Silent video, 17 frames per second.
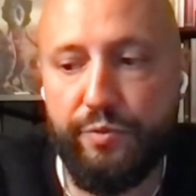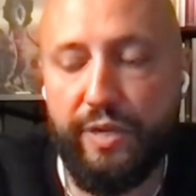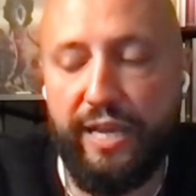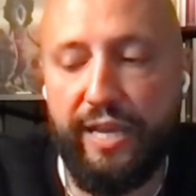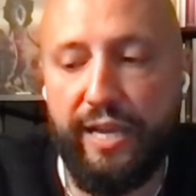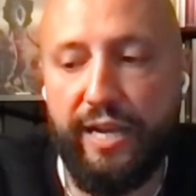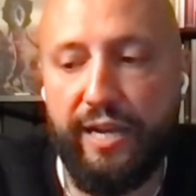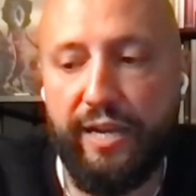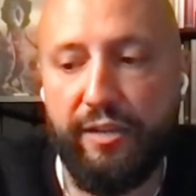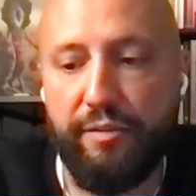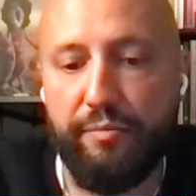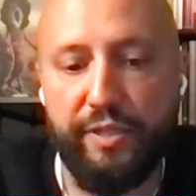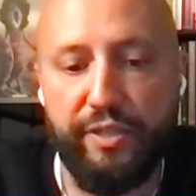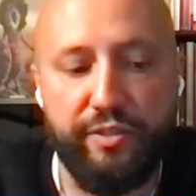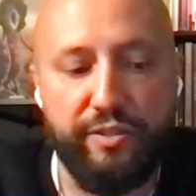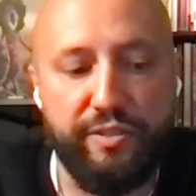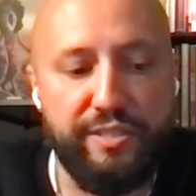AI,
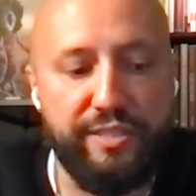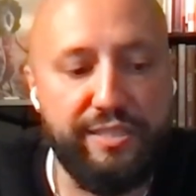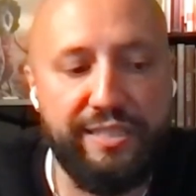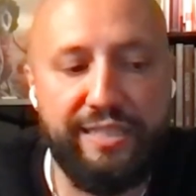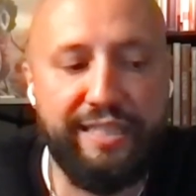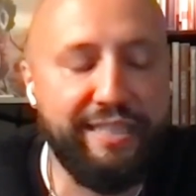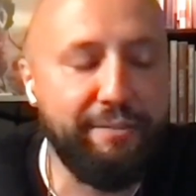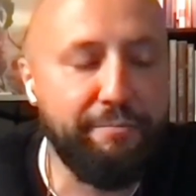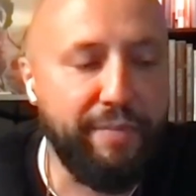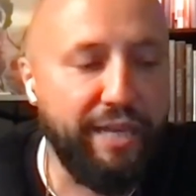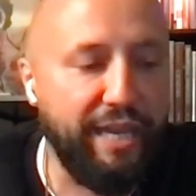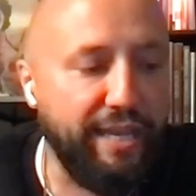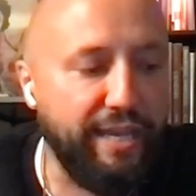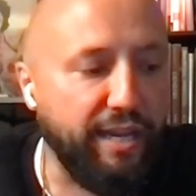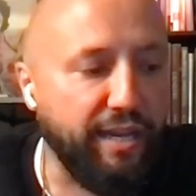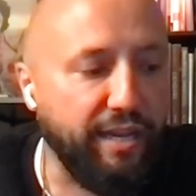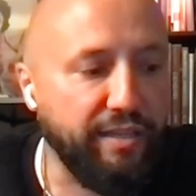because
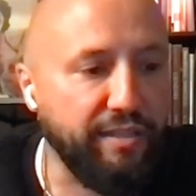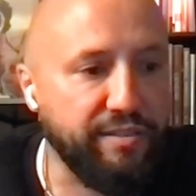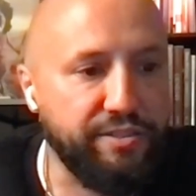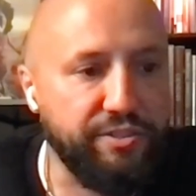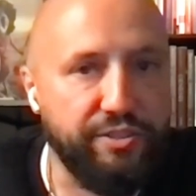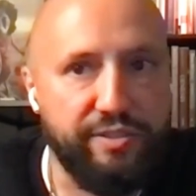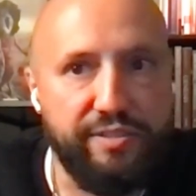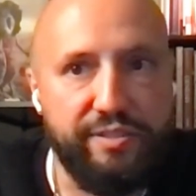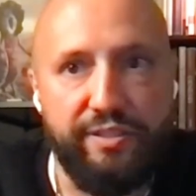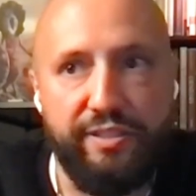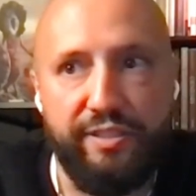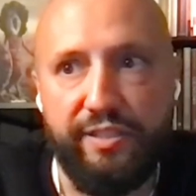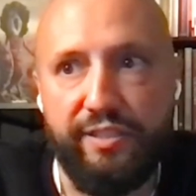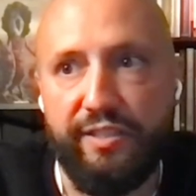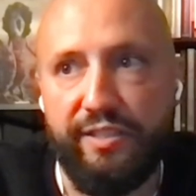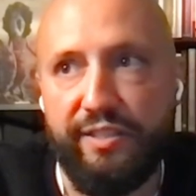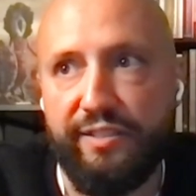AI is just
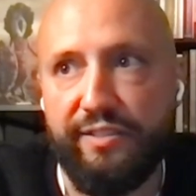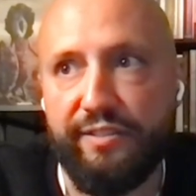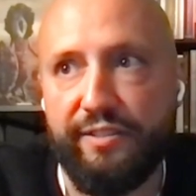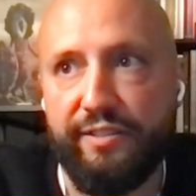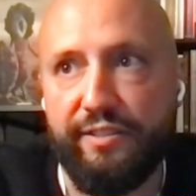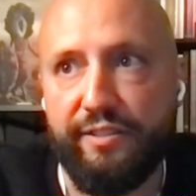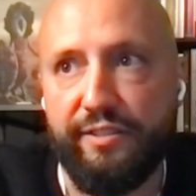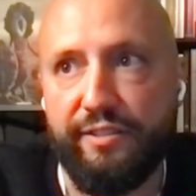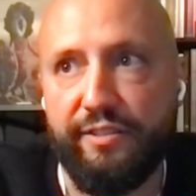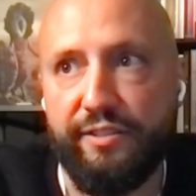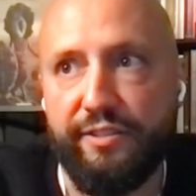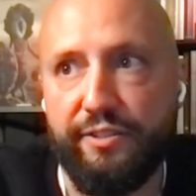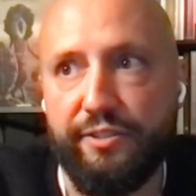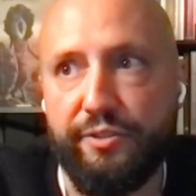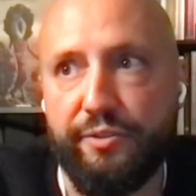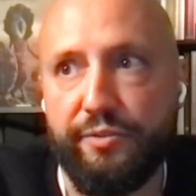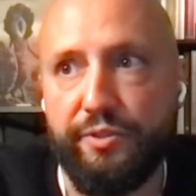
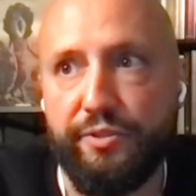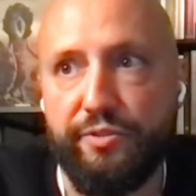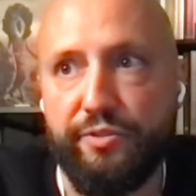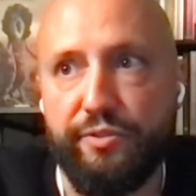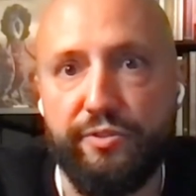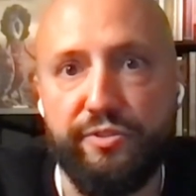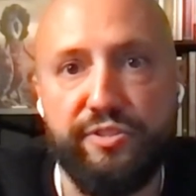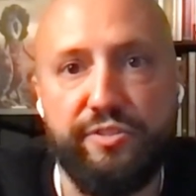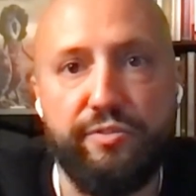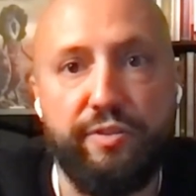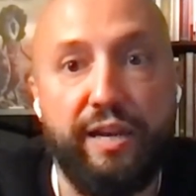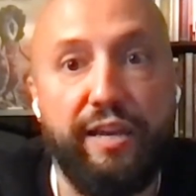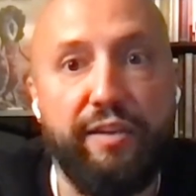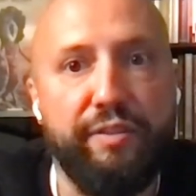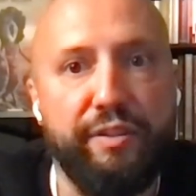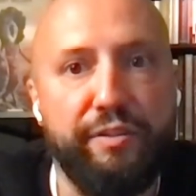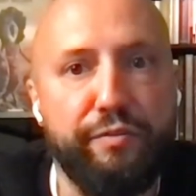you're
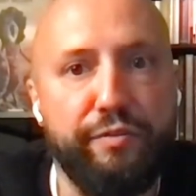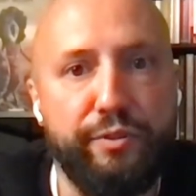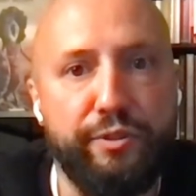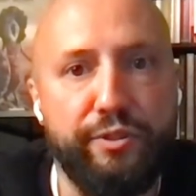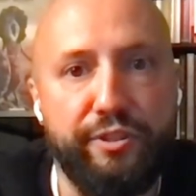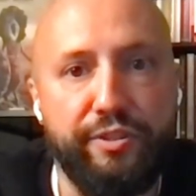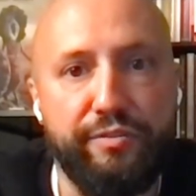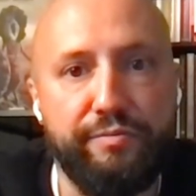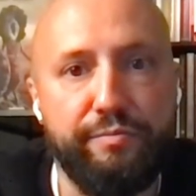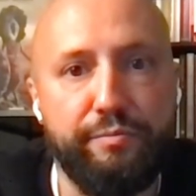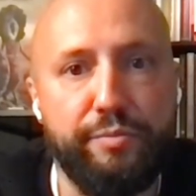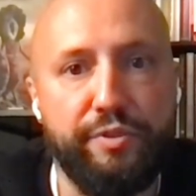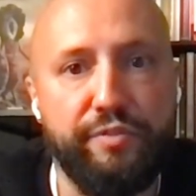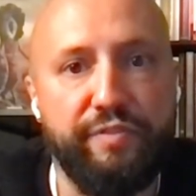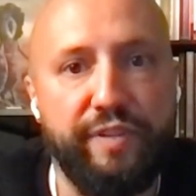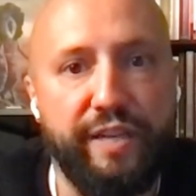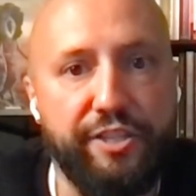striving for
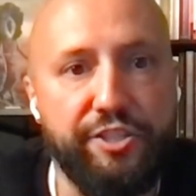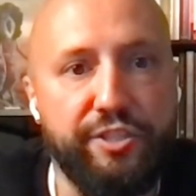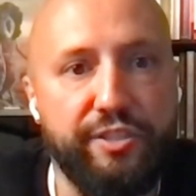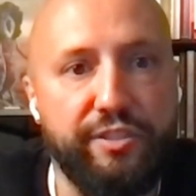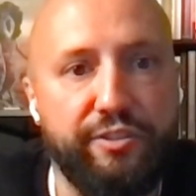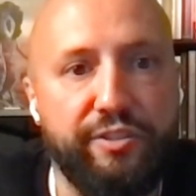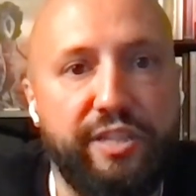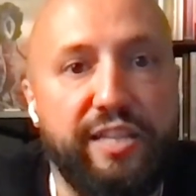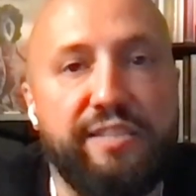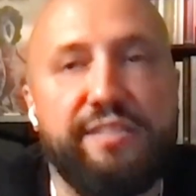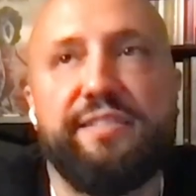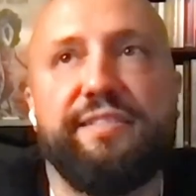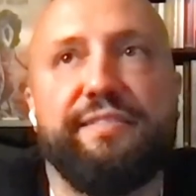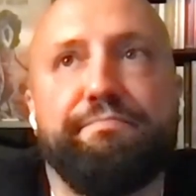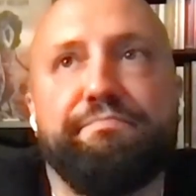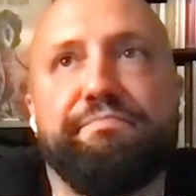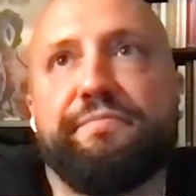perfection, or
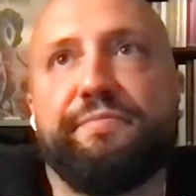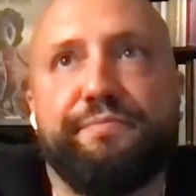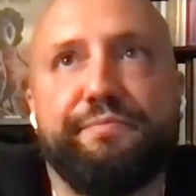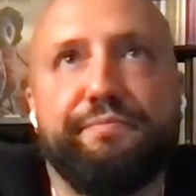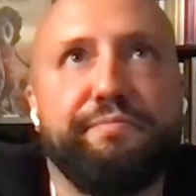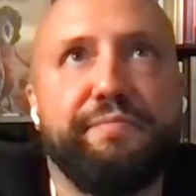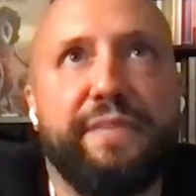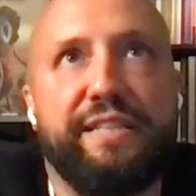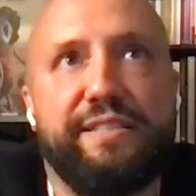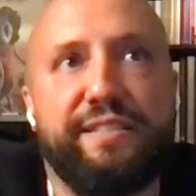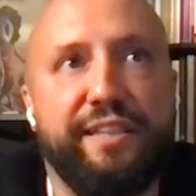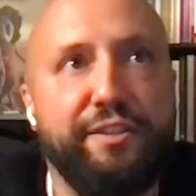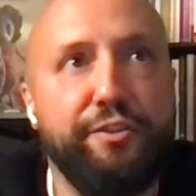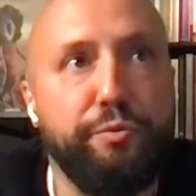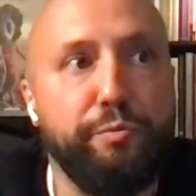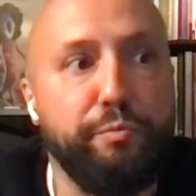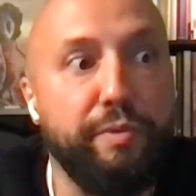that's, let's
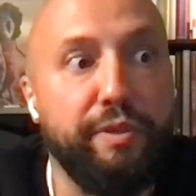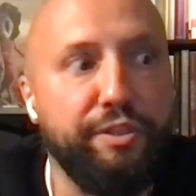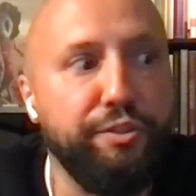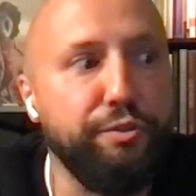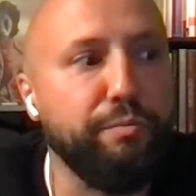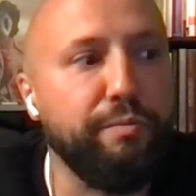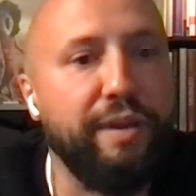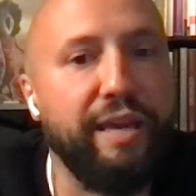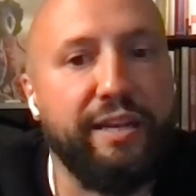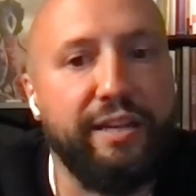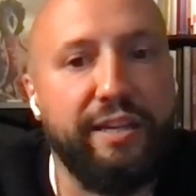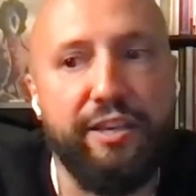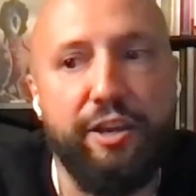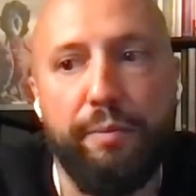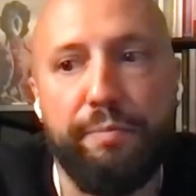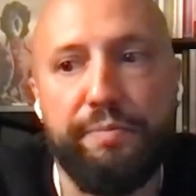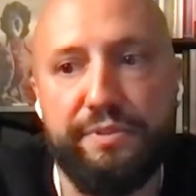say,
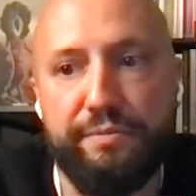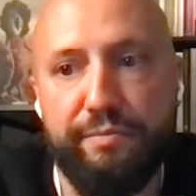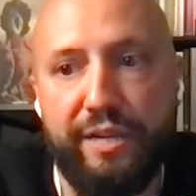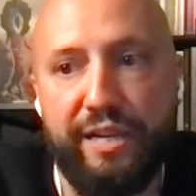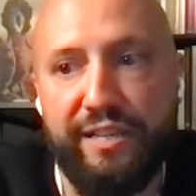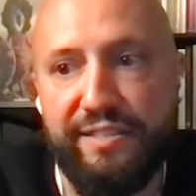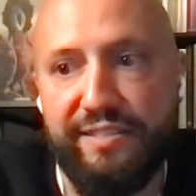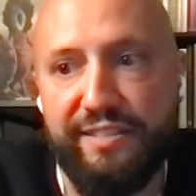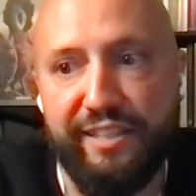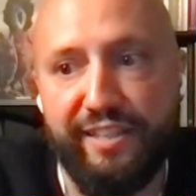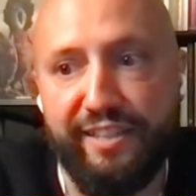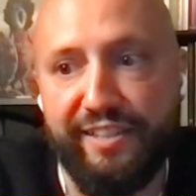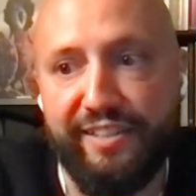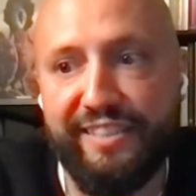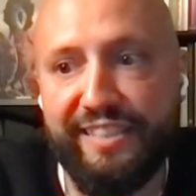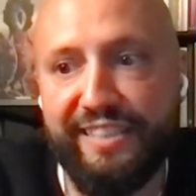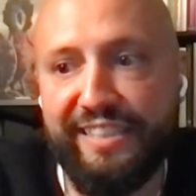humanity
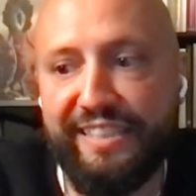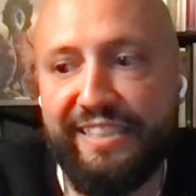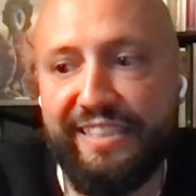optimizing